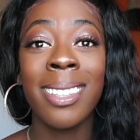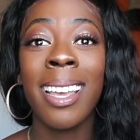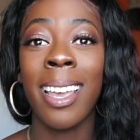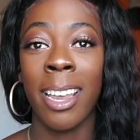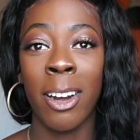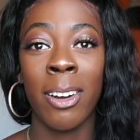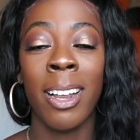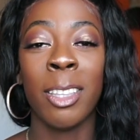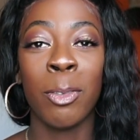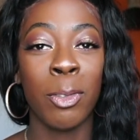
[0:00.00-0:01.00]
the hair
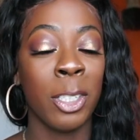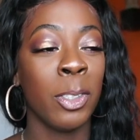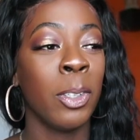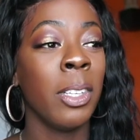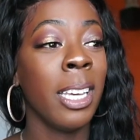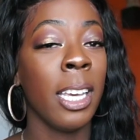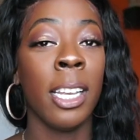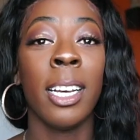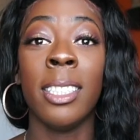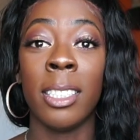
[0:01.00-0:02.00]
and the frontal
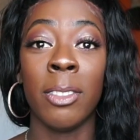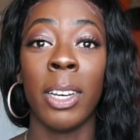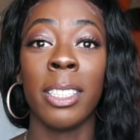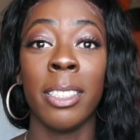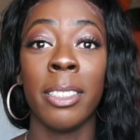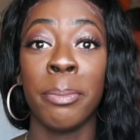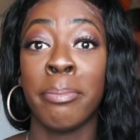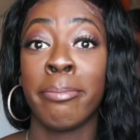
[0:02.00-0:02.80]
in a disinfectant.